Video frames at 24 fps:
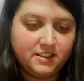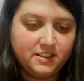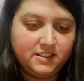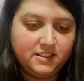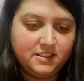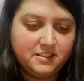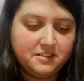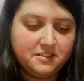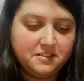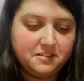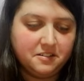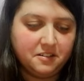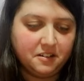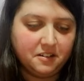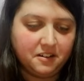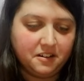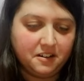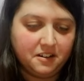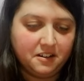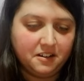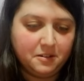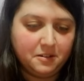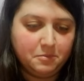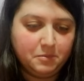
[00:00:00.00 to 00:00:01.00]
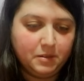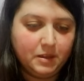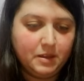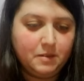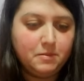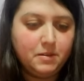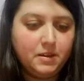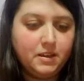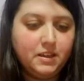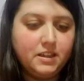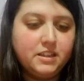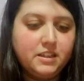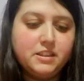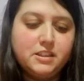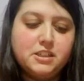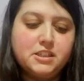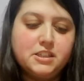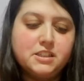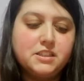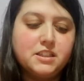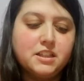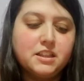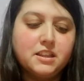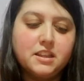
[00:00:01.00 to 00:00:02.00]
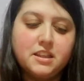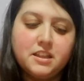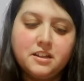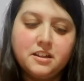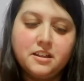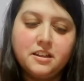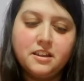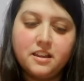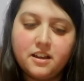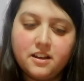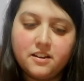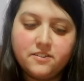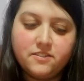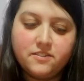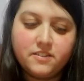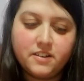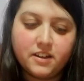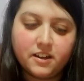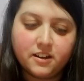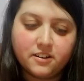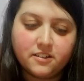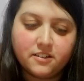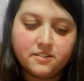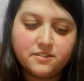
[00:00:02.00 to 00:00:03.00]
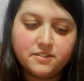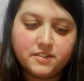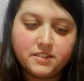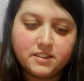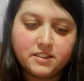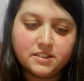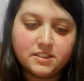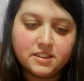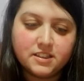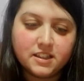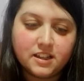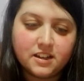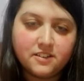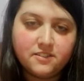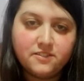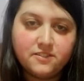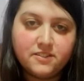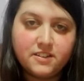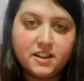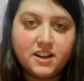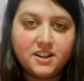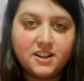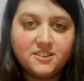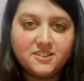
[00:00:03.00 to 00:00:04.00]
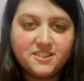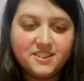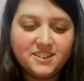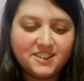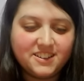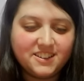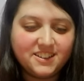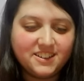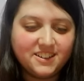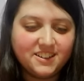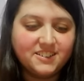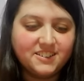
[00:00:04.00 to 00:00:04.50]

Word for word: Aw, maybe he's just a little left out. Feels left out. No.